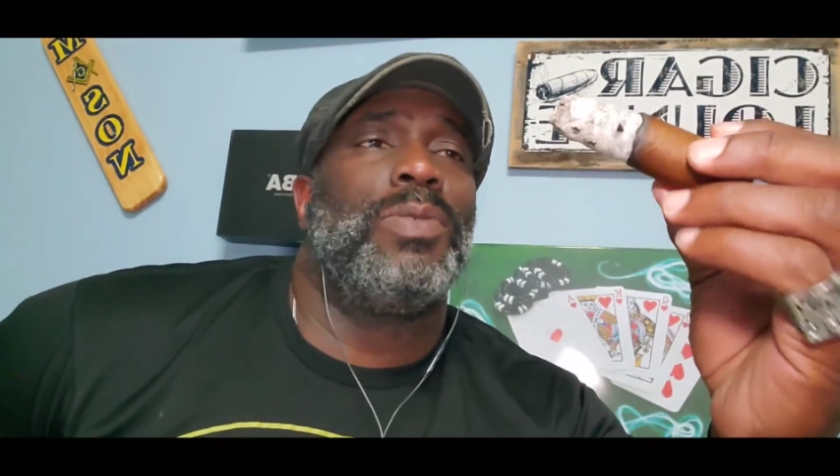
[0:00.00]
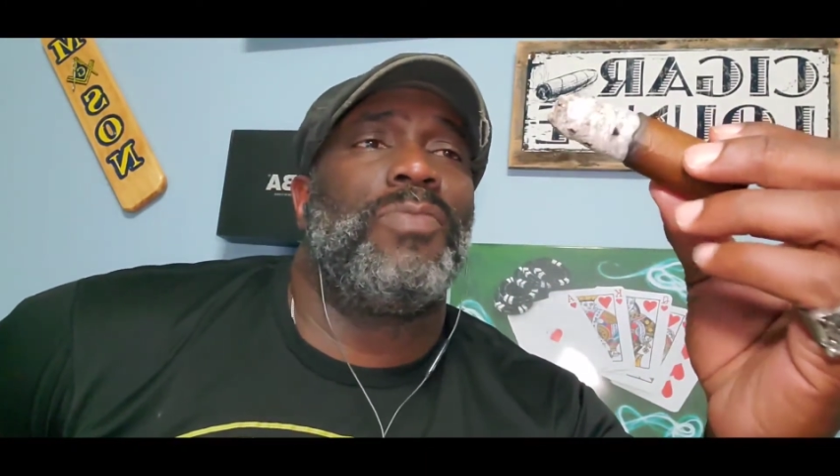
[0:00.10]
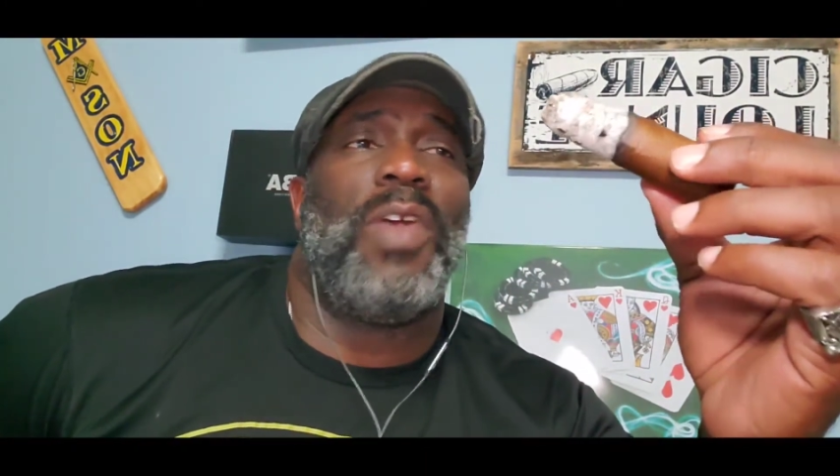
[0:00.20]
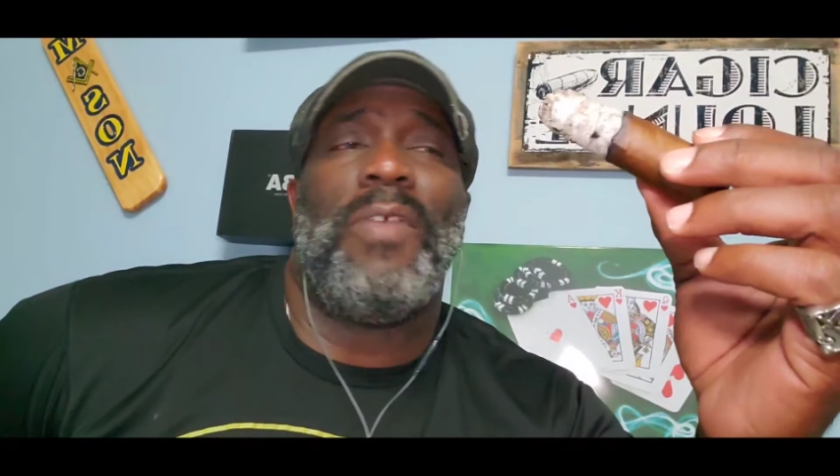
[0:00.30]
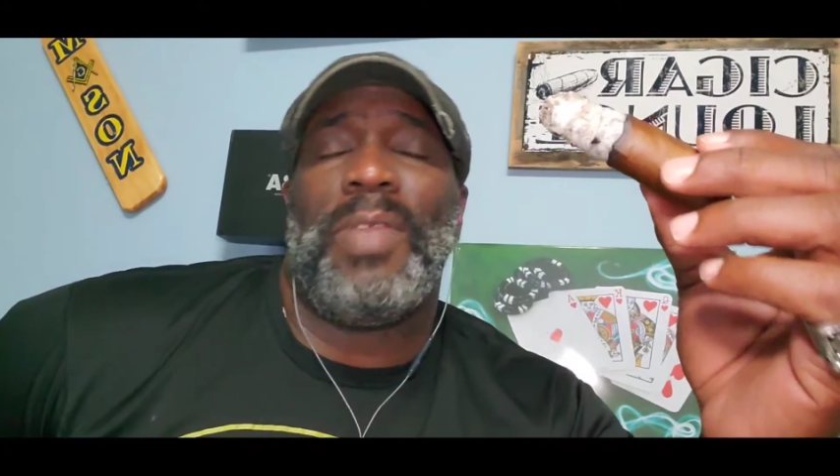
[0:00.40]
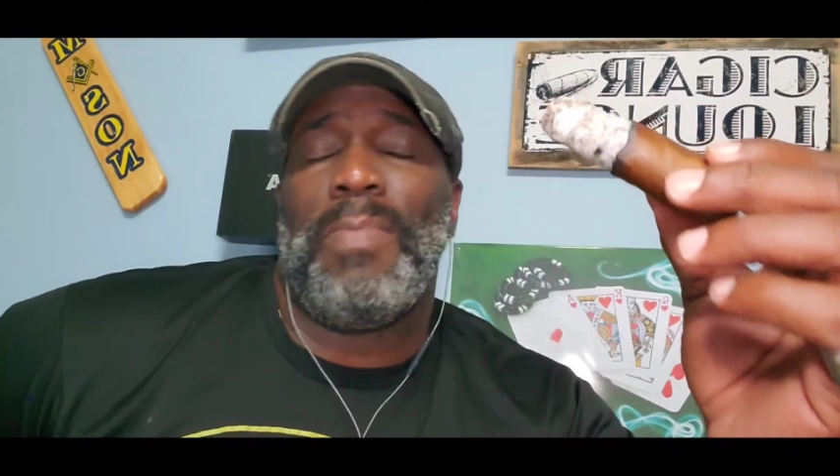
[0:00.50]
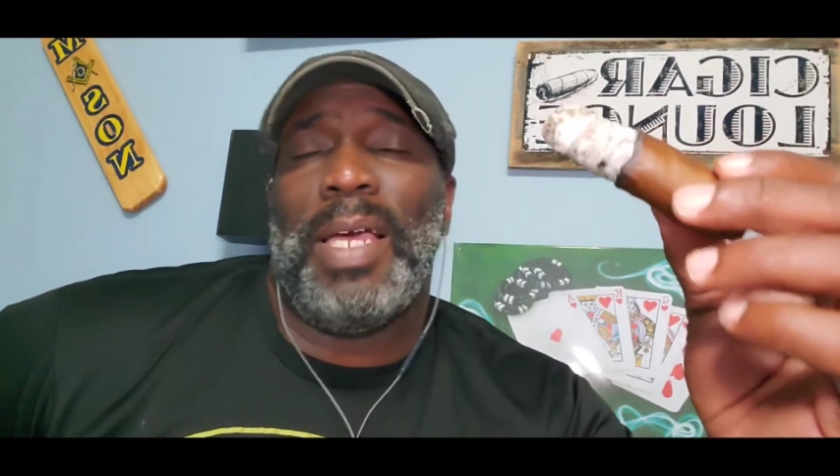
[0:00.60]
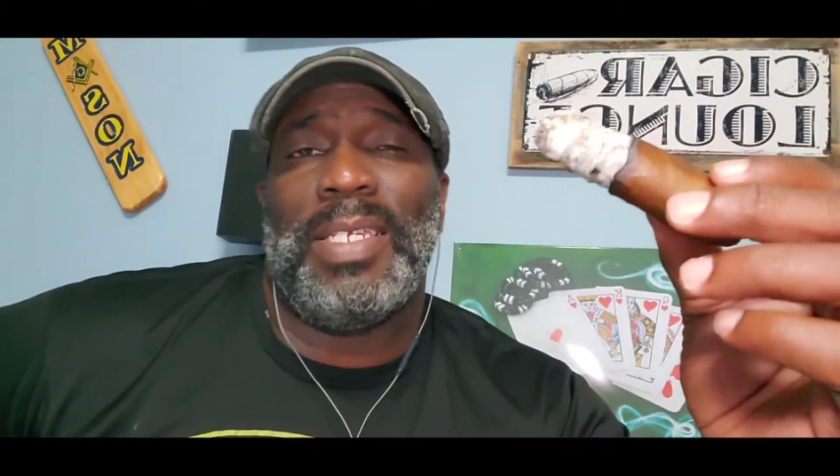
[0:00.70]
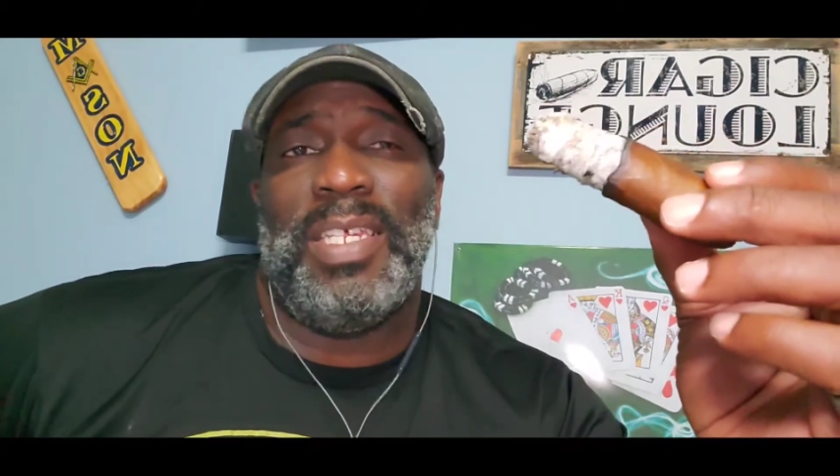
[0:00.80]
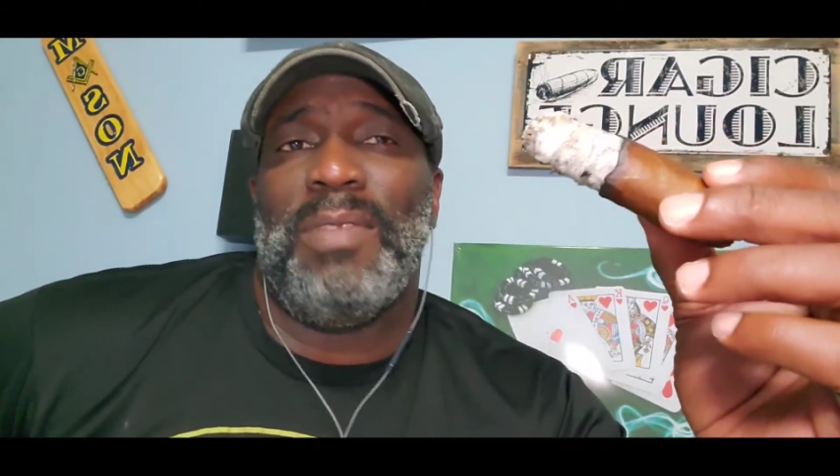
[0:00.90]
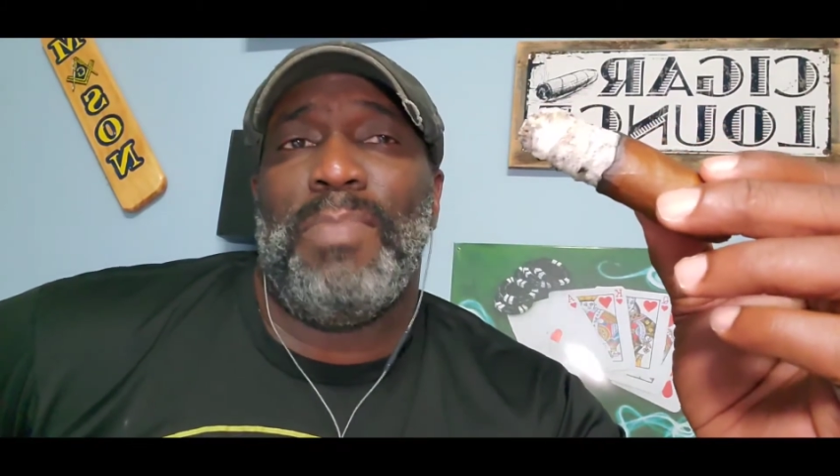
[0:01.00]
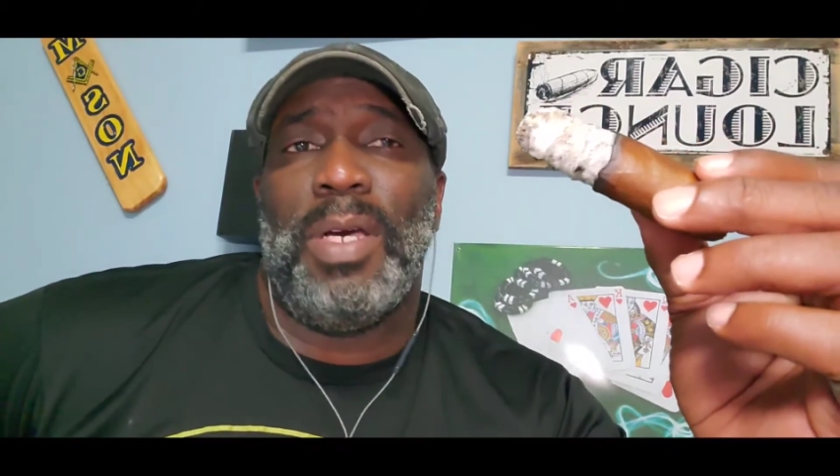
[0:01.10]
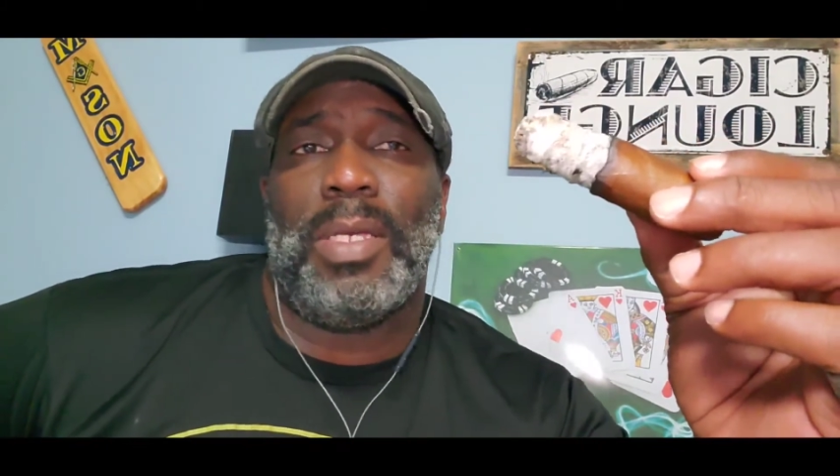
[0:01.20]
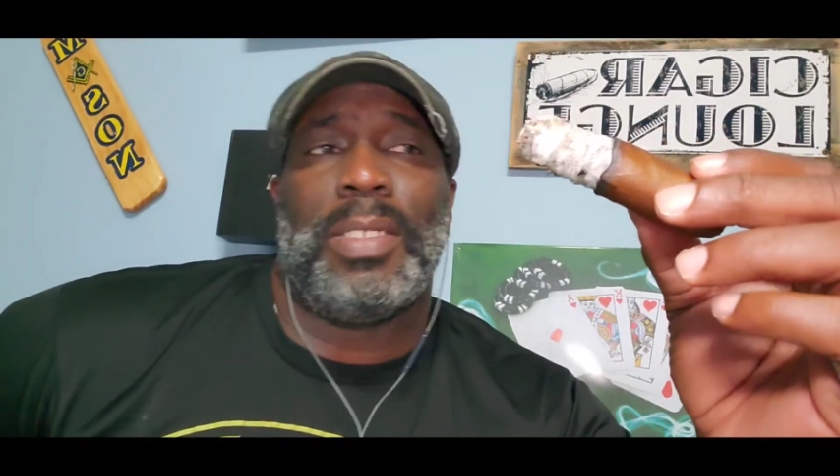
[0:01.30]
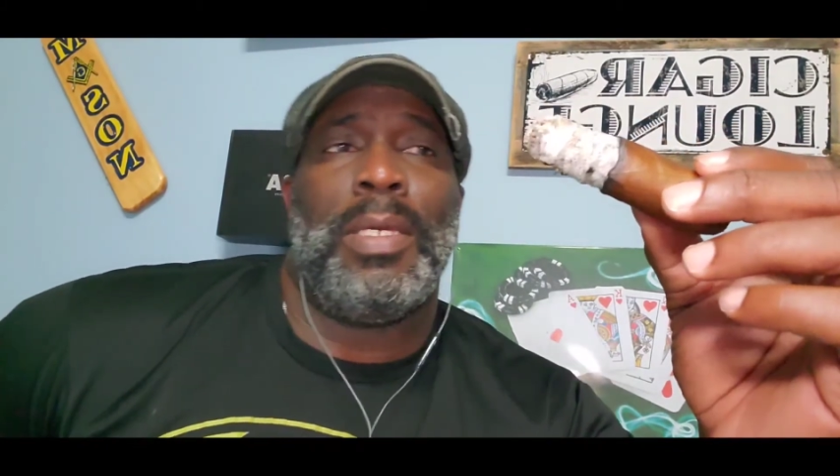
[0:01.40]
was roughly about 10
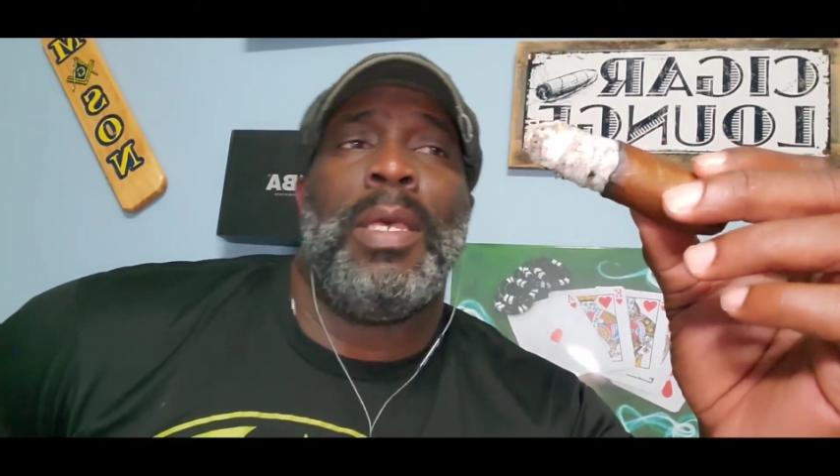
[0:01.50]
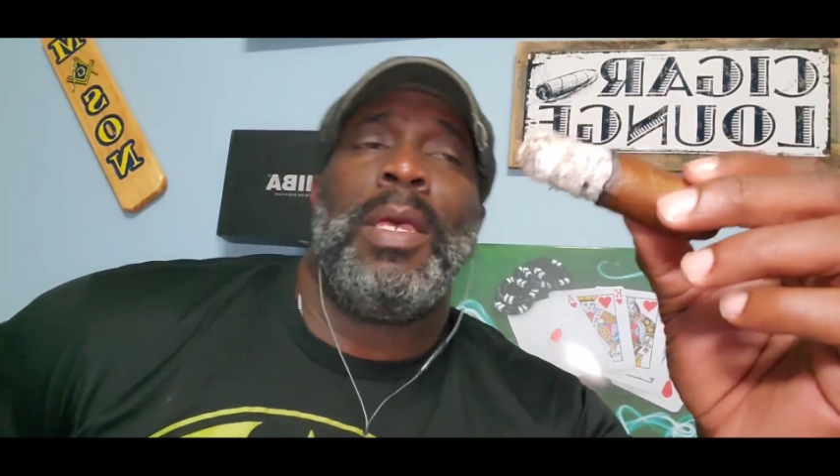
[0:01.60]
bucks.